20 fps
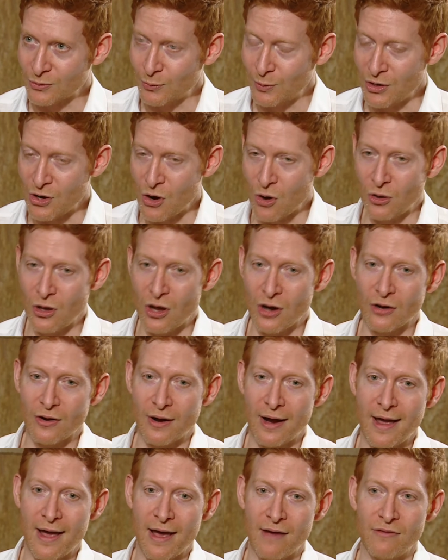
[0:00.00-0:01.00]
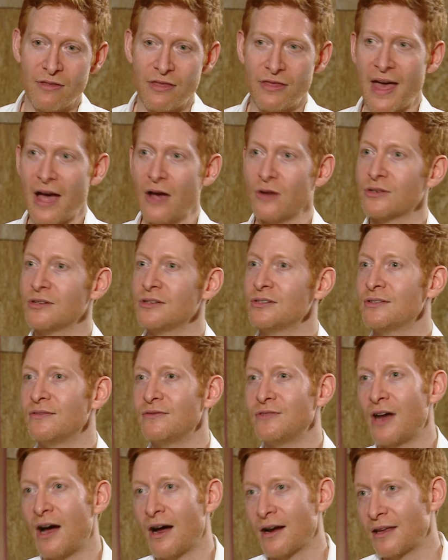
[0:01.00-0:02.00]
We no longer have thousands
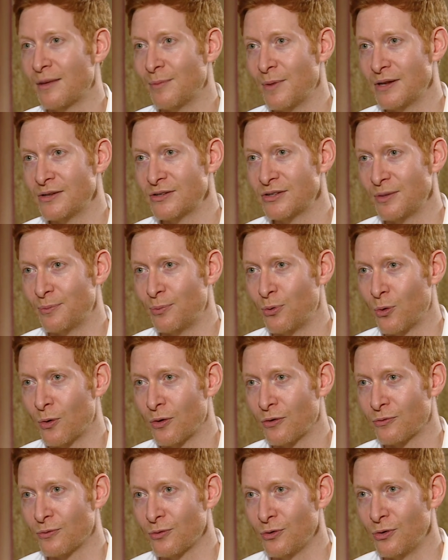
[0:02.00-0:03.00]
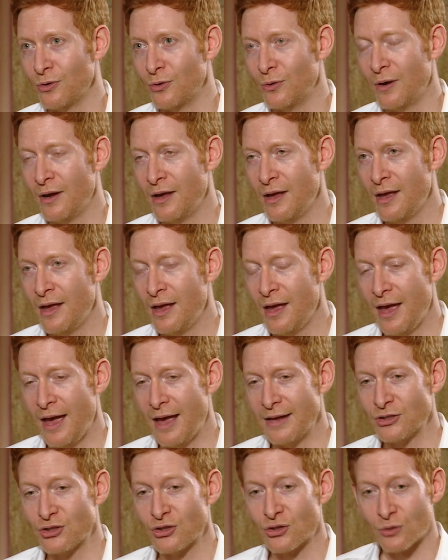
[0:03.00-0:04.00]
of documents to pour through
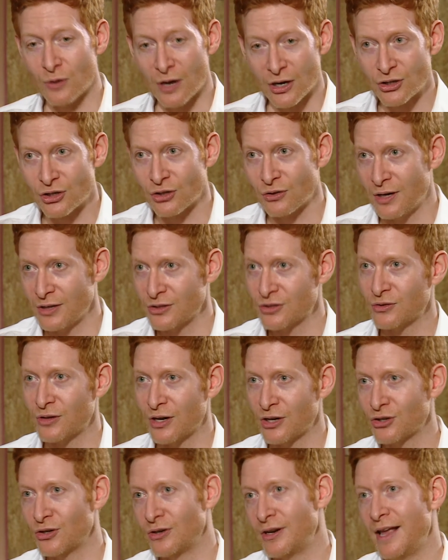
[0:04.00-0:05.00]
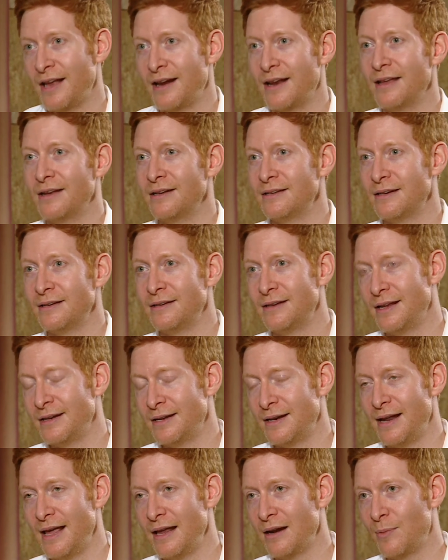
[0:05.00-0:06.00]
and structure unstructured data
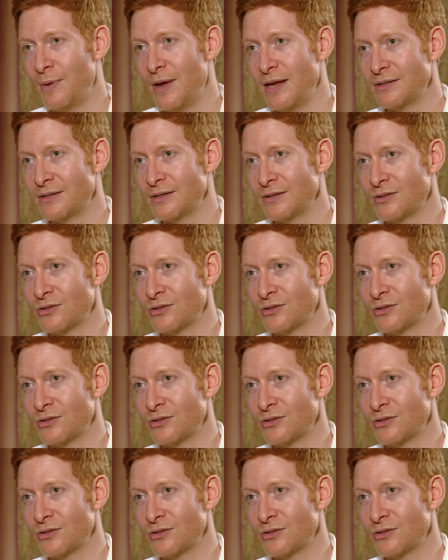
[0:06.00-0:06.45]
into databases.